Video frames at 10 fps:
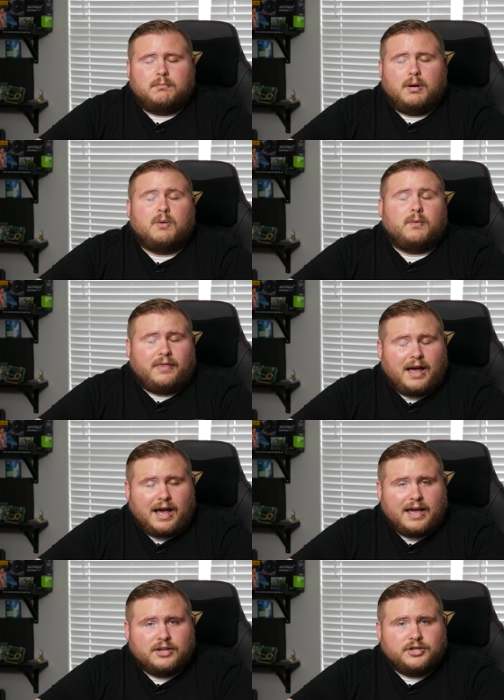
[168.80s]
but with the
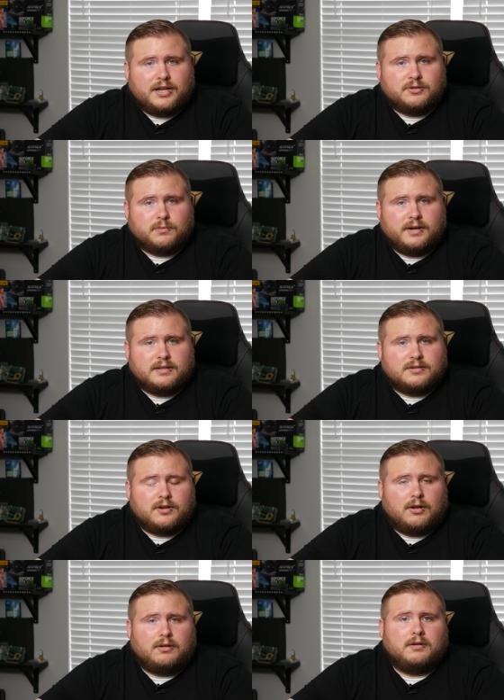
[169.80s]
IHS
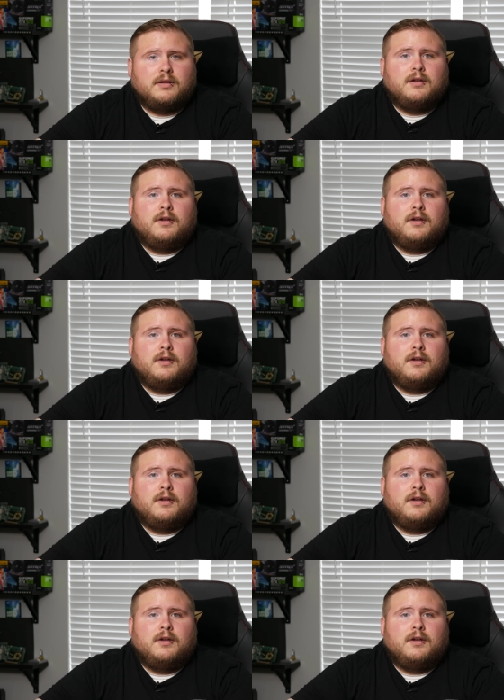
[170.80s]
reinstalled